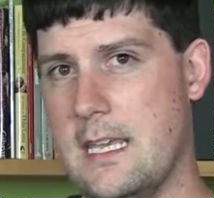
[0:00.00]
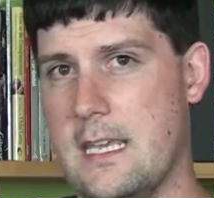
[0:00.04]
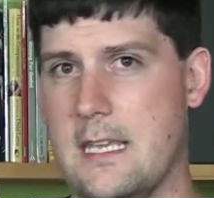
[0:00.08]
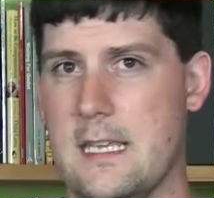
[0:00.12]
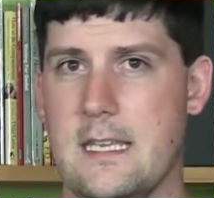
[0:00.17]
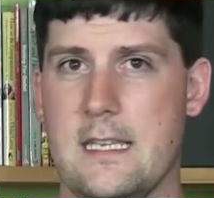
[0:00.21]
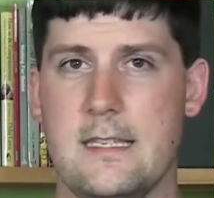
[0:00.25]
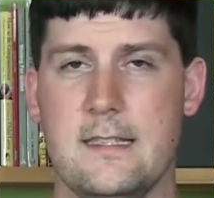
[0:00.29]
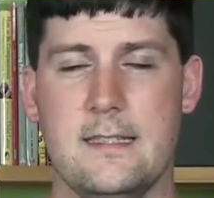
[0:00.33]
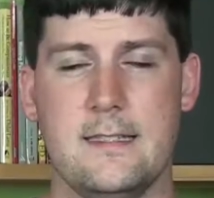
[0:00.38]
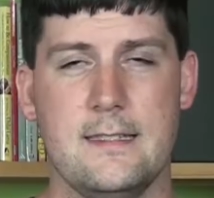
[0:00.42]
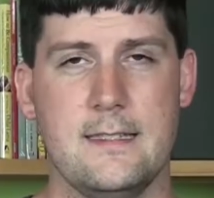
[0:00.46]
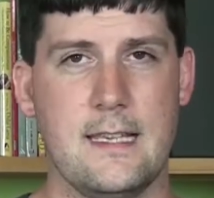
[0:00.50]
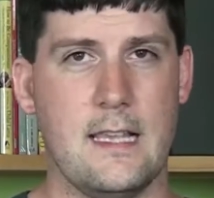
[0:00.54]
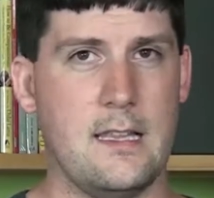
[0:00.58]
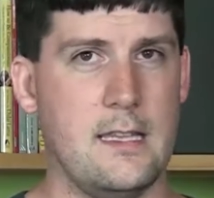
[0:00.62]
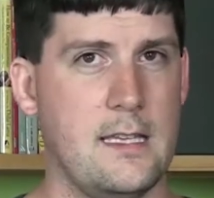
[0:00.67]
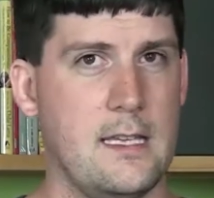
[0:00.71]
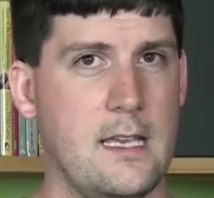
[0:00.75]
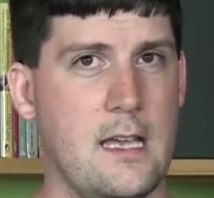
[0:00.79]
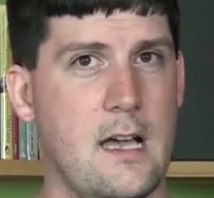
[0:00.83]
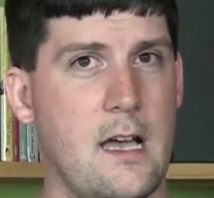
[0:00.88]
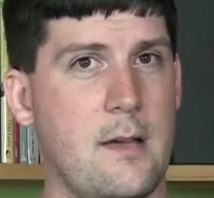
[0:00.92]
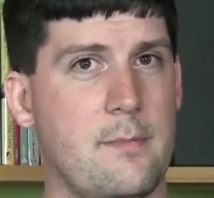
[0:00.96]
is
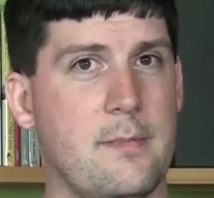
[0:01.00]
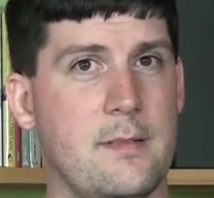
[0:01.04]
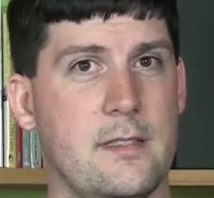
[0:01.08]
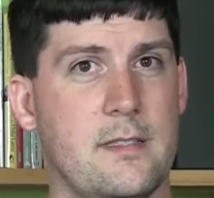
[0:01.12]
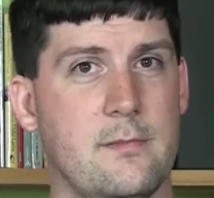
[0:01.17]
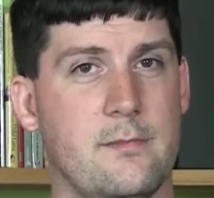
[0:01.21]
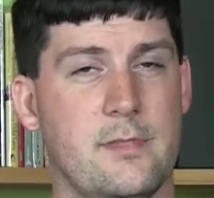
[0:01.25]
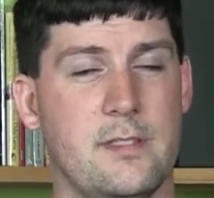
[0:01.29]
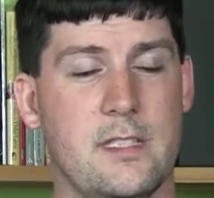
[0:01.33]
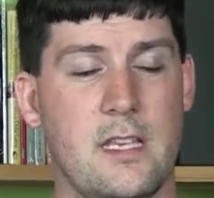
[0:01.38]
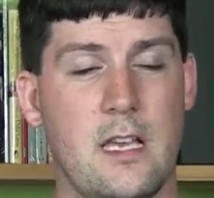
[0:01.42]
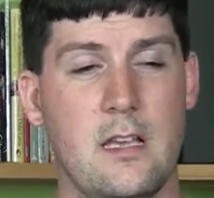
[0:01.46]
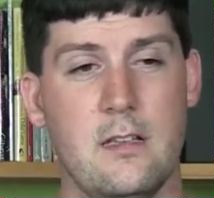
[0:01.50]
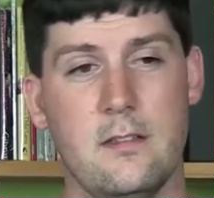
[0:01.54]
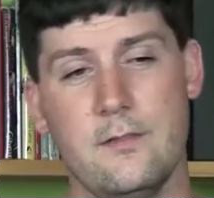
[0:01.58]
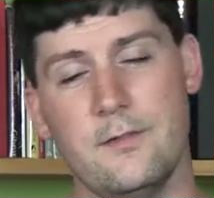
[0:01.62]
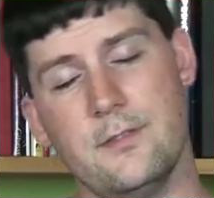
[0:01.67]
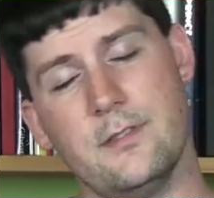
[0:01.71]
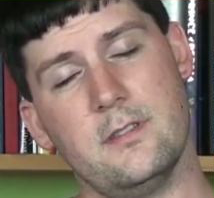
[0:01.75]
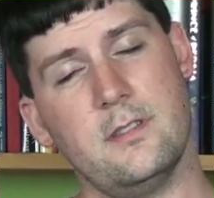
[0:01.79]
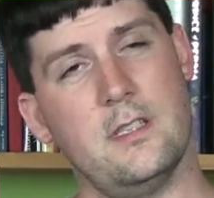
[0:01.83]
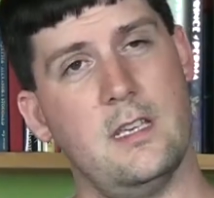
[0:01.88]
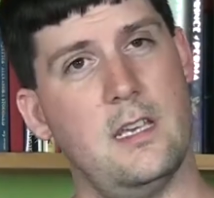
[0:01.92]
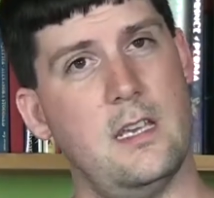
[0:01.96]
selling copies
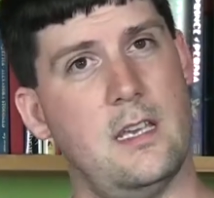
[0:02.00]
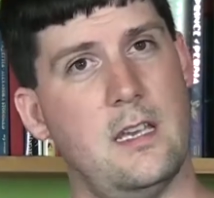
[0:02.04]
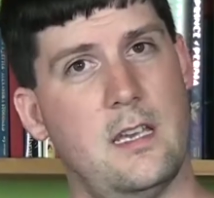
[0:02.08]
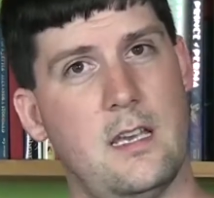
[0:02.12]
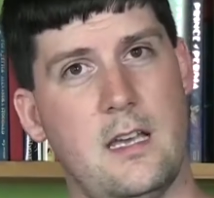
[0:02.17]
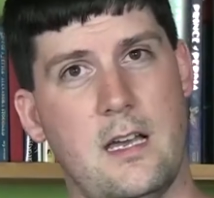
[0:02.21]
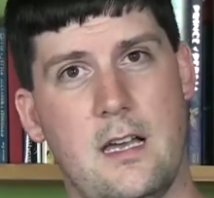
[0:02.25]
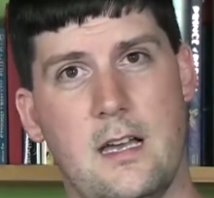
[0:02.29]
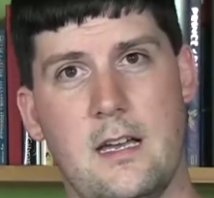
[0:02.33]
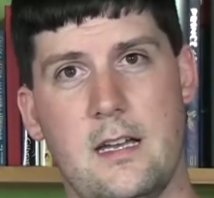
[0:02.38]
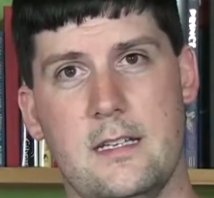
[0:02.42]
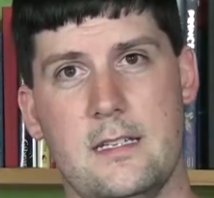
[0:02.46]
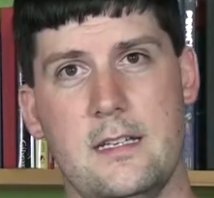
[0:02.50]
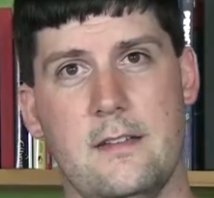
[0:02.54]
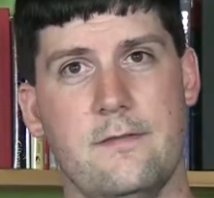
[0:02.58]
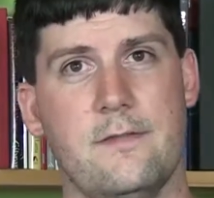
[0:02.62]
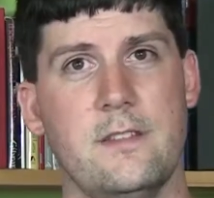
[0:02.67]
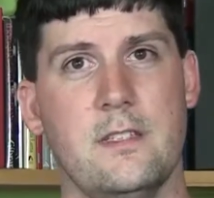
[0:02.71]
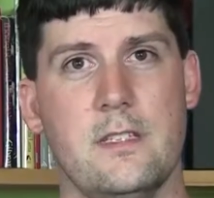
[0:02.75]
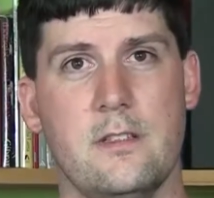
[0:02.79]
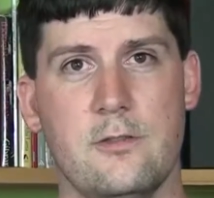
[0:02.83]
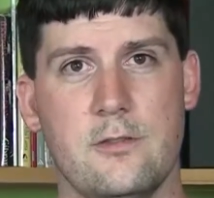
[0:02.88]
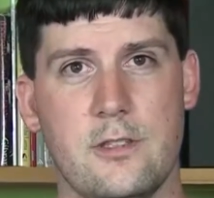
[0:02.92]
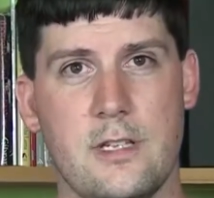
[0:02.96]
themselves,
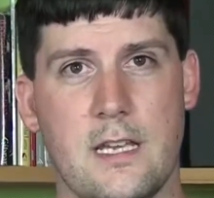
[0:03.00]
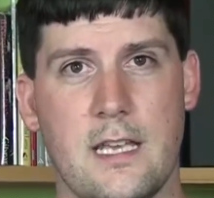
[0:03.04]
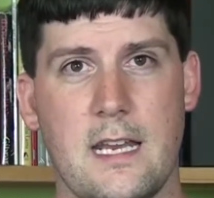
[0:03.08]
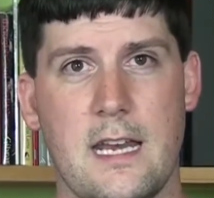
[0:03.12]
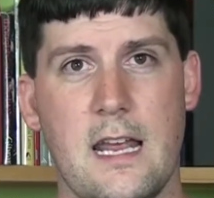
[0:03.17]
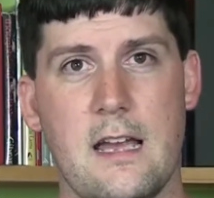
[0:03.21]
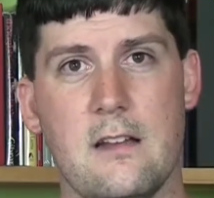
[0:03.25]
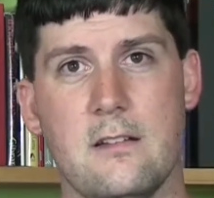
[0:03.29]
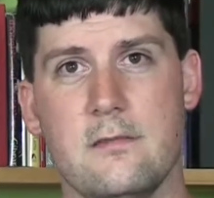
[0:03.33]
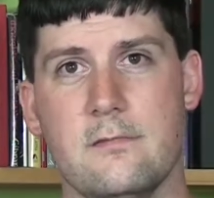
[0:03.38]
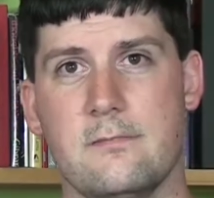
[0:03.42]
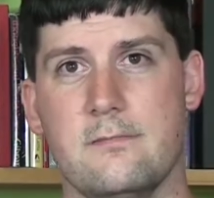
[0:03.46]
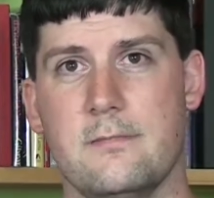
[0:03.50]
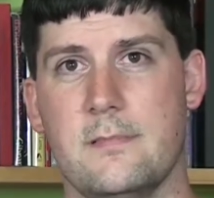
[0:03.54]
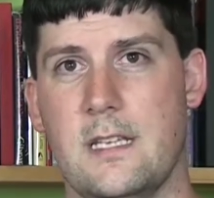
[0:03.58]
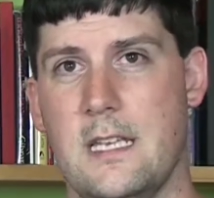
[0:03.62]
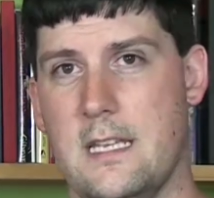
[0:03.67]
definitely go check it out.